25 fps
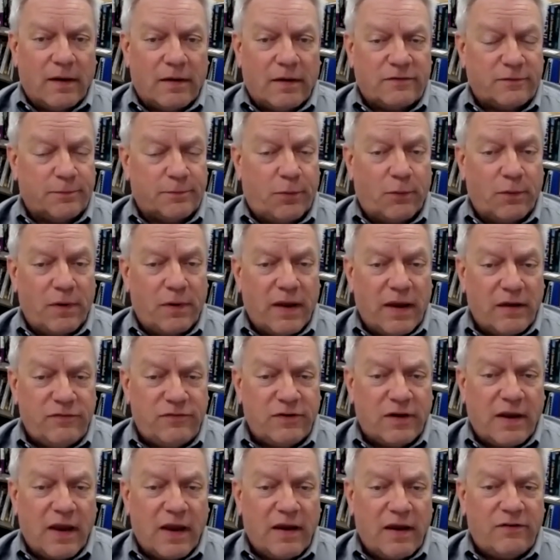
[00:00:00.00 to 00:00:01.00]
supporting
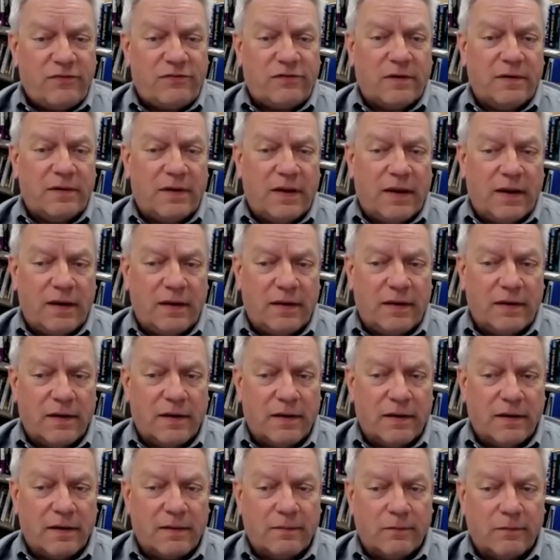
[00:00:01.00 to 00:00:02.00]
education and
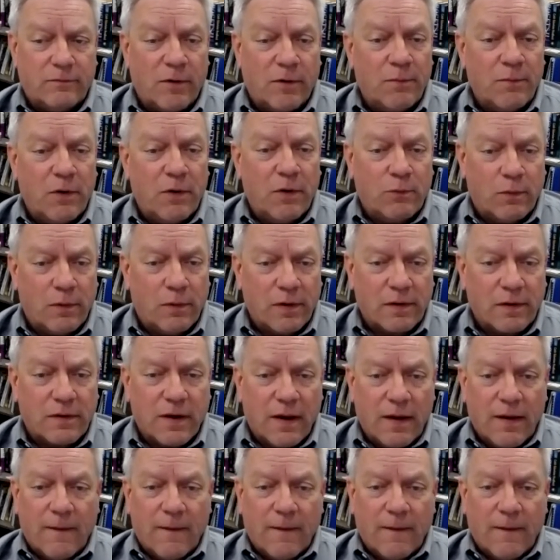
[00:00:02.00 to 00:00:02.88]
remote work.